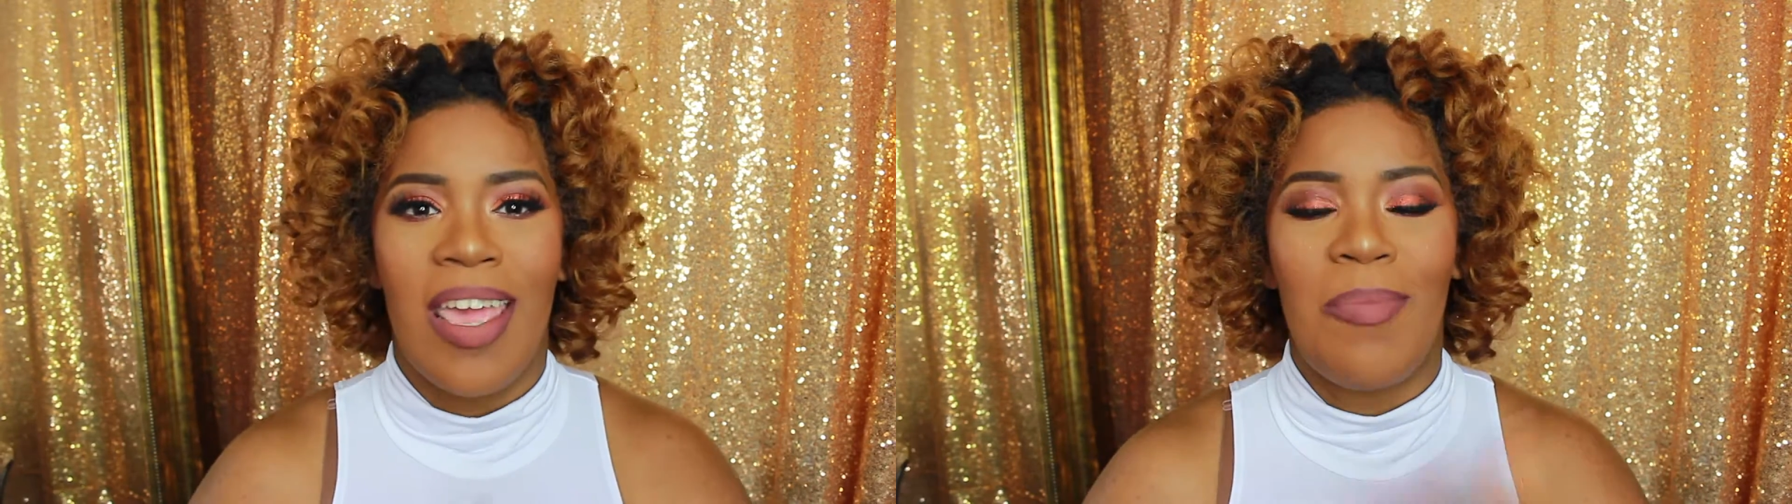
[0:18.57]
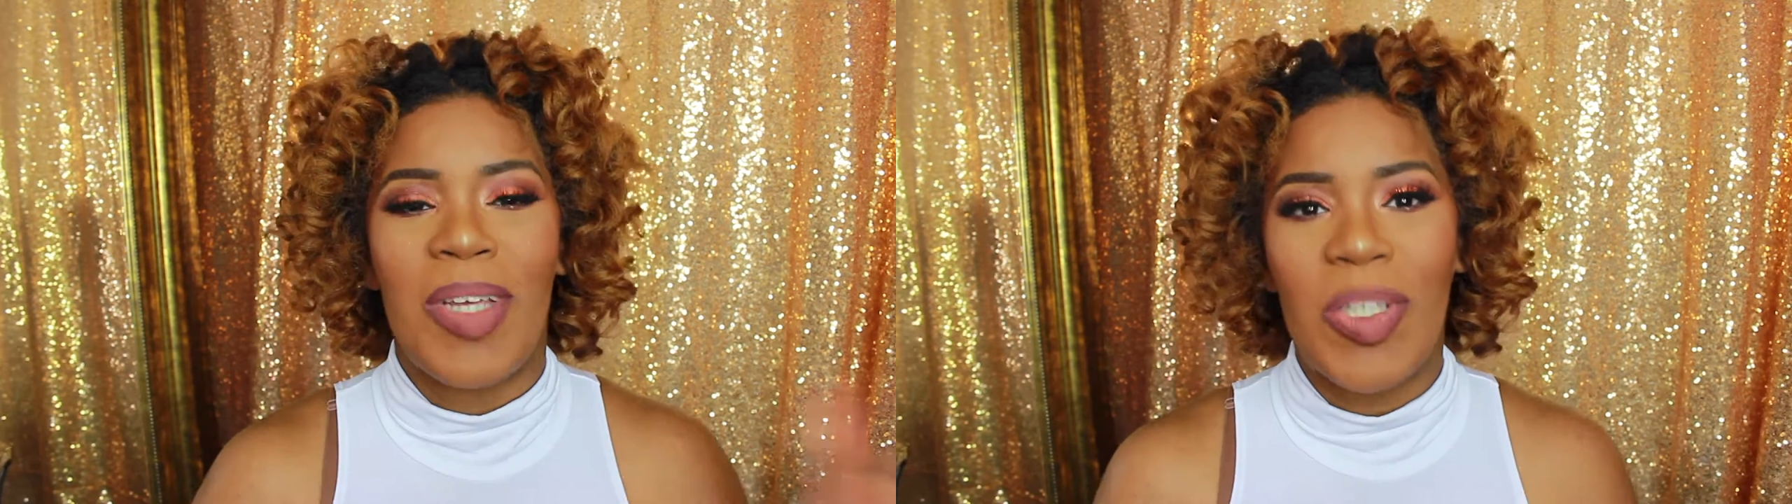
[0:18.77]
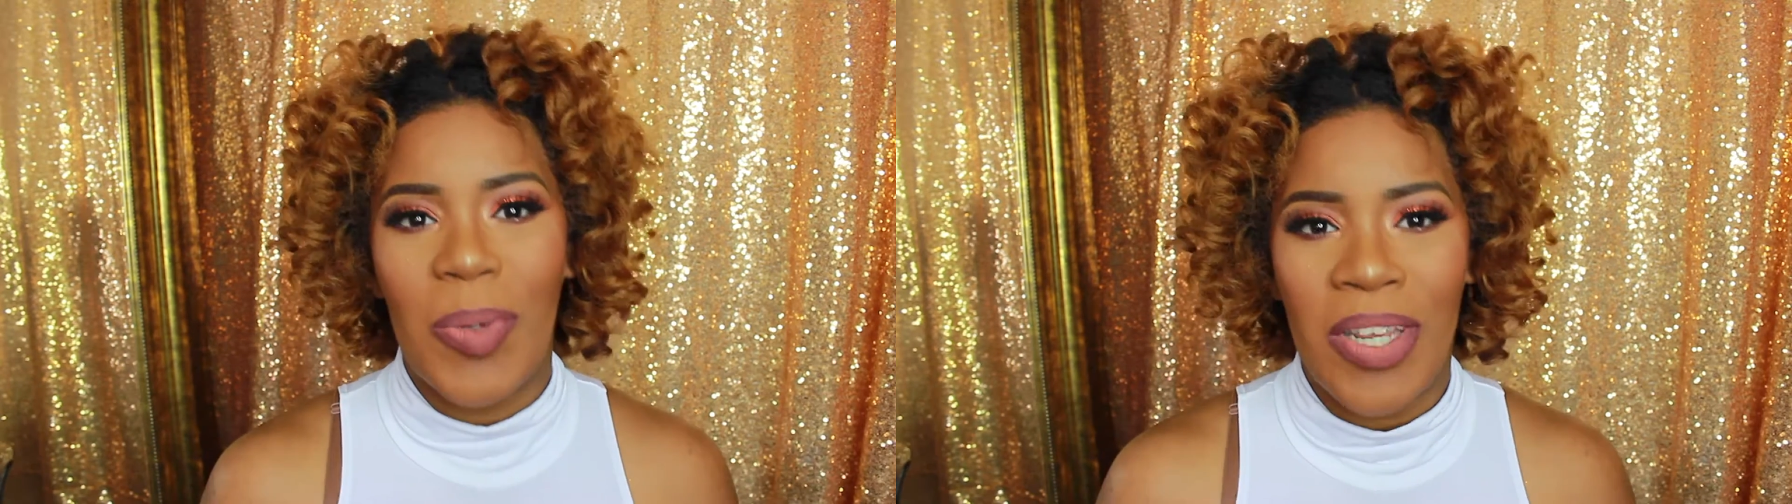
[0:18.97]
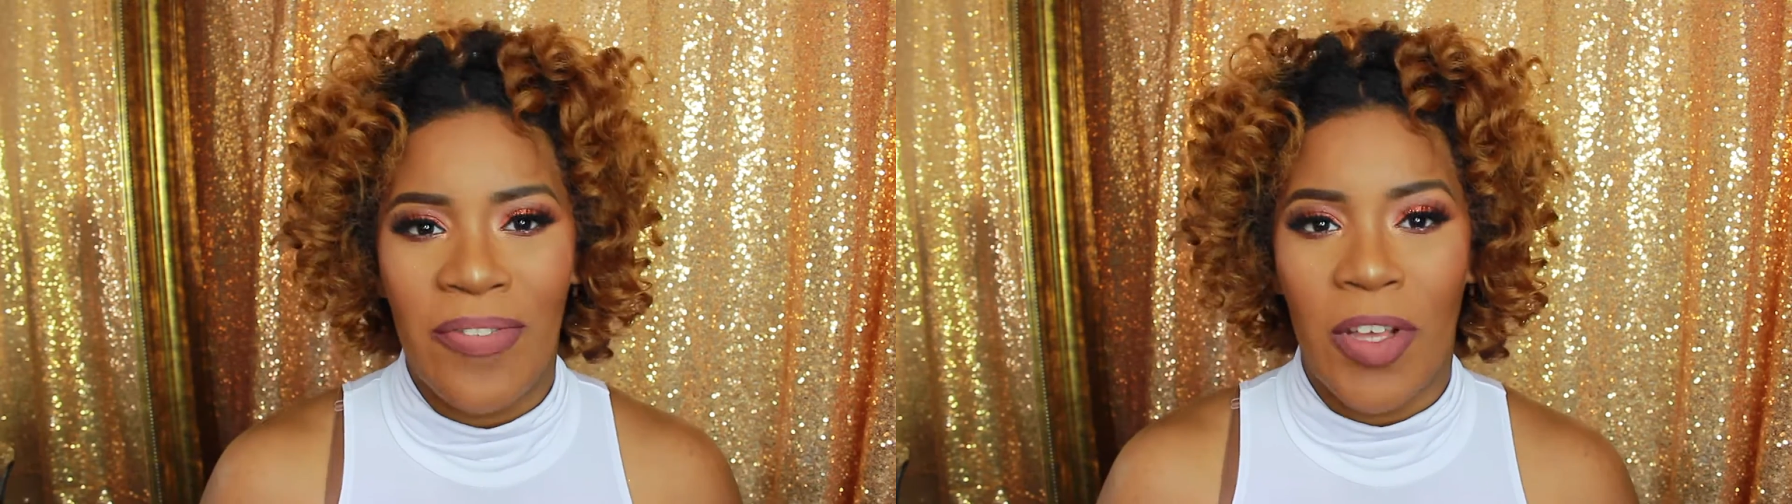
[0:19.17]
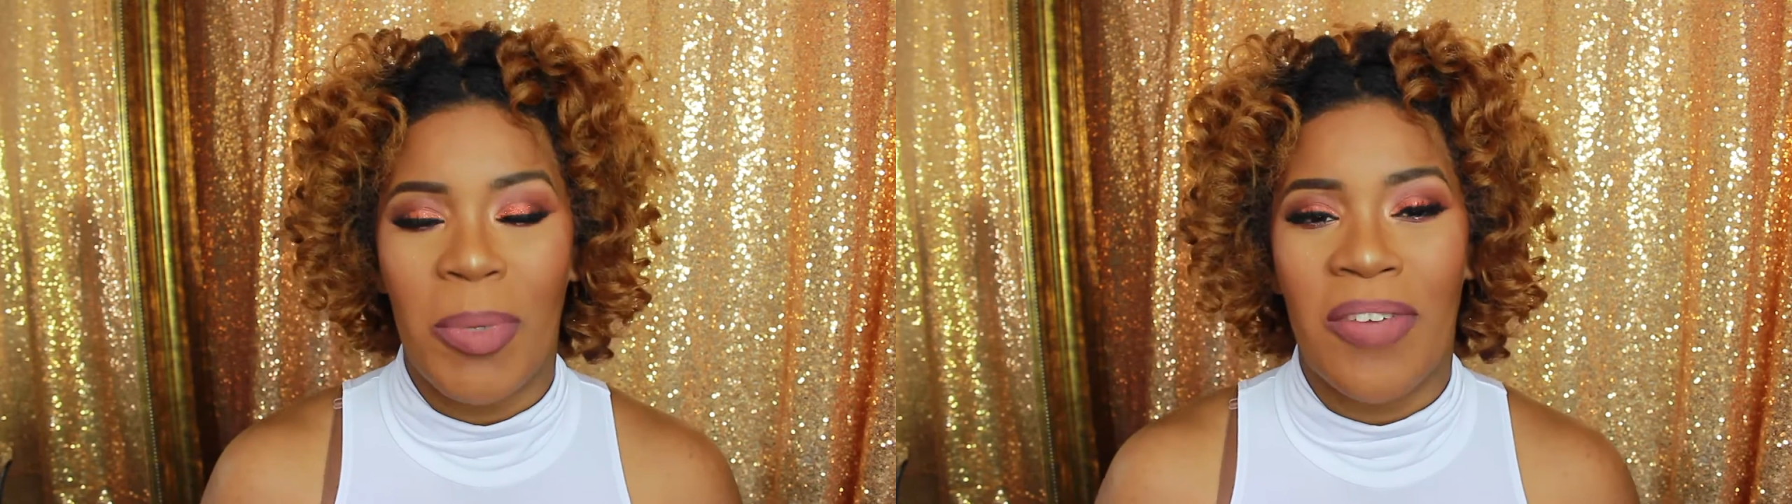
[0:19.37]
in between
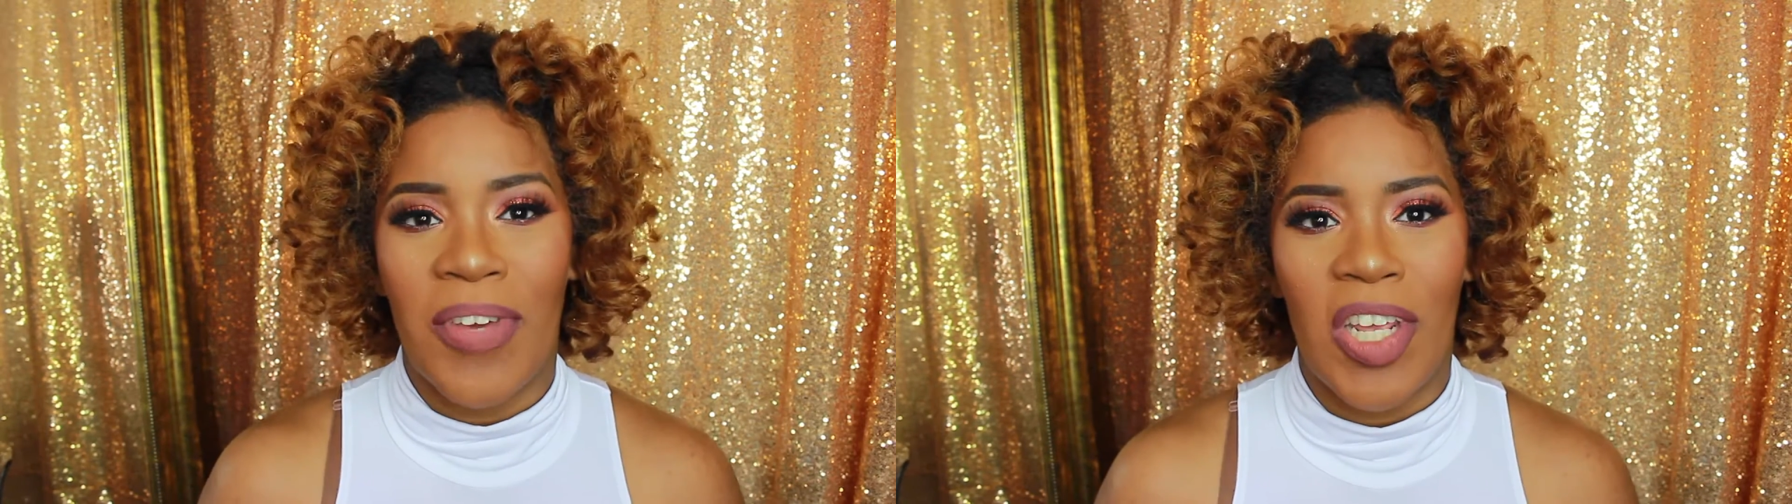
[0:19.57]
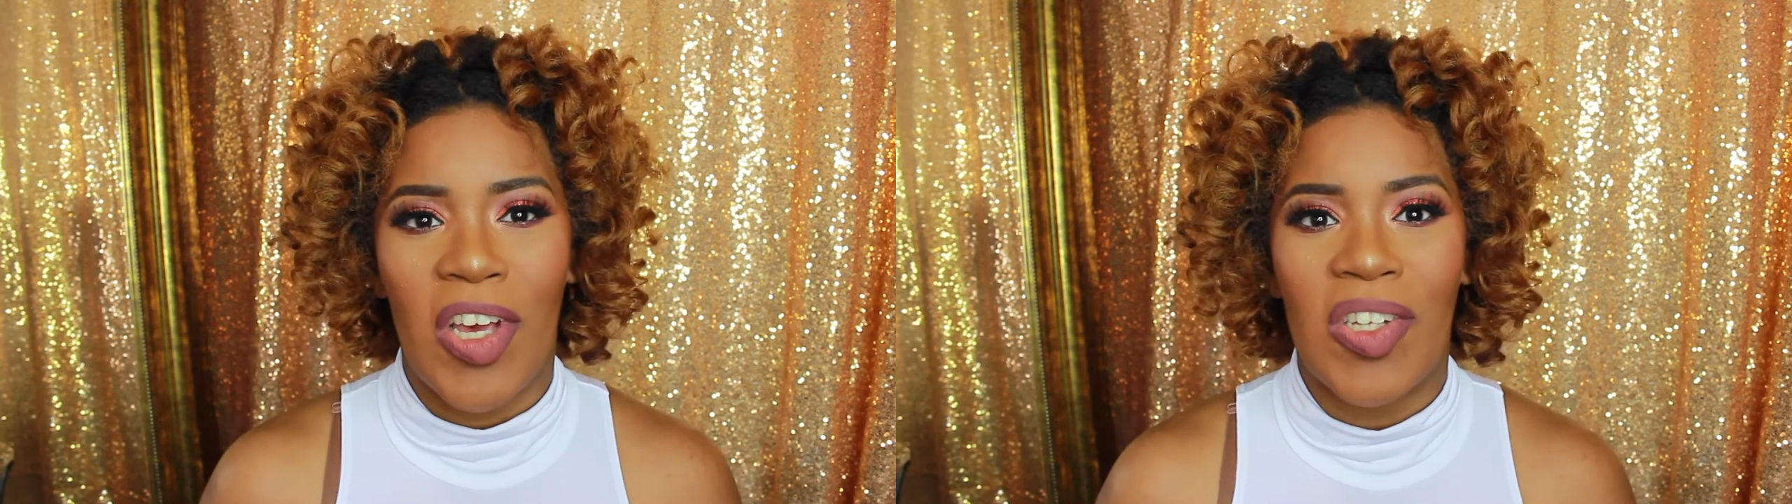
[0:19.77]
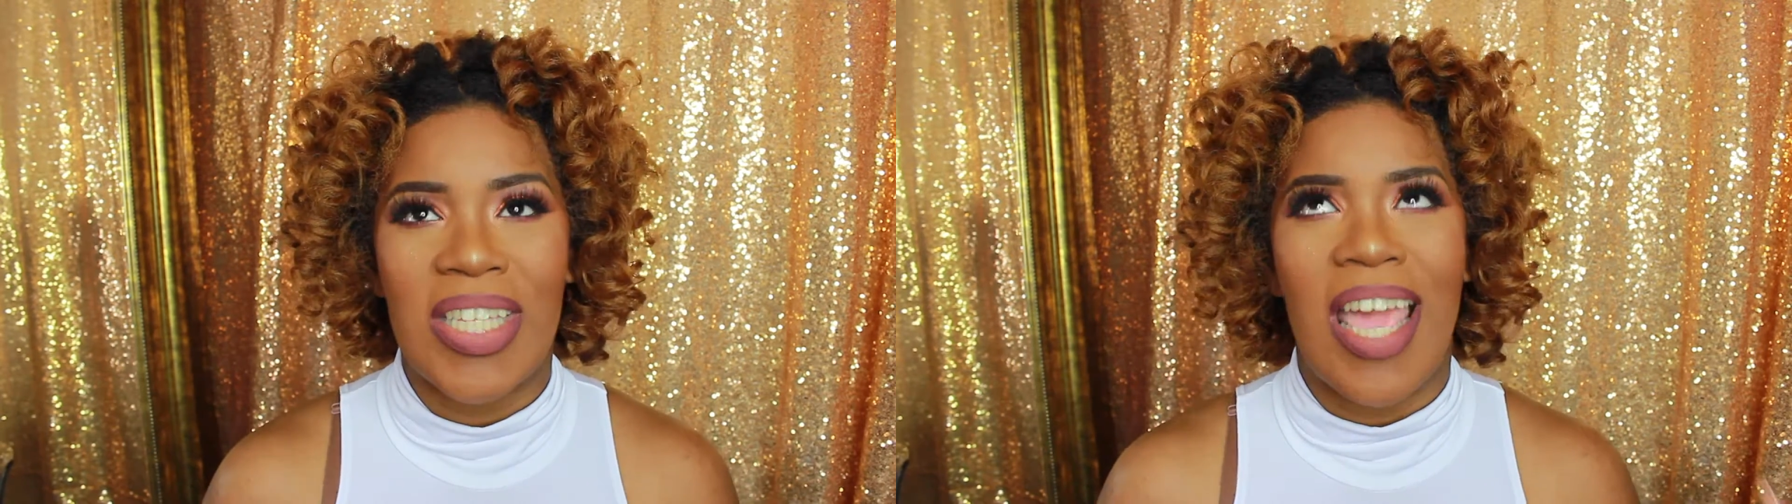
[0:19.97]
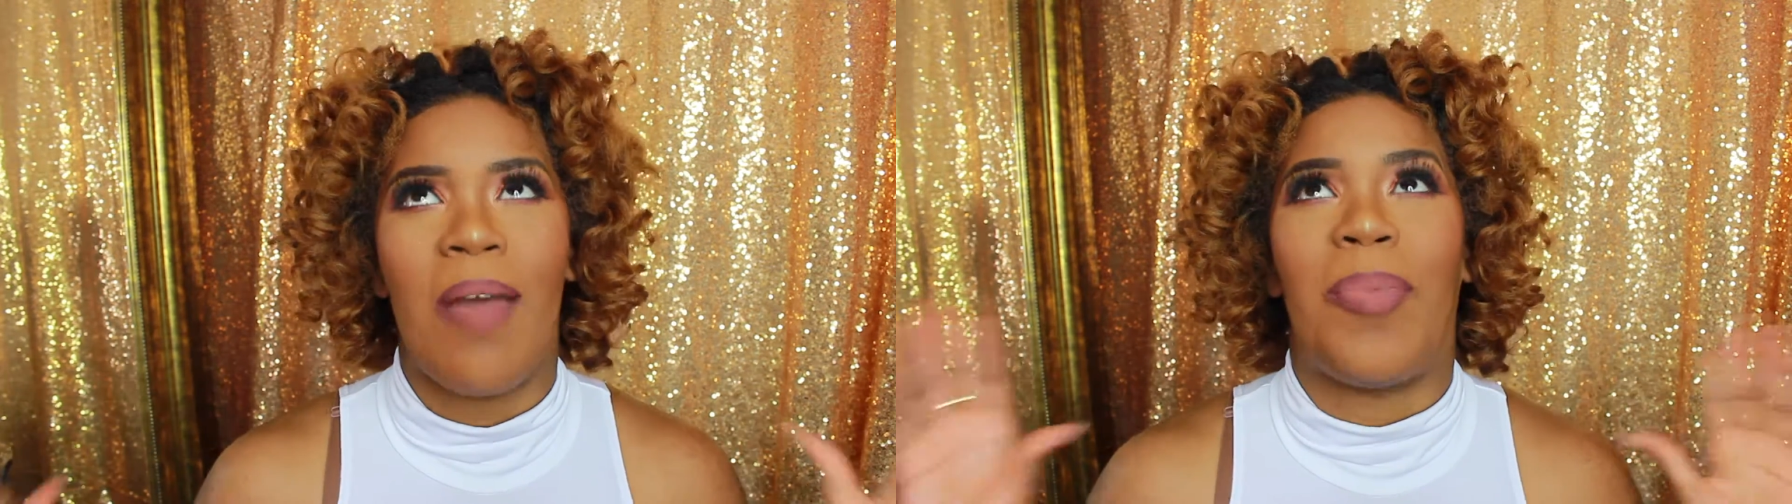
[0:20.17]
filming videos,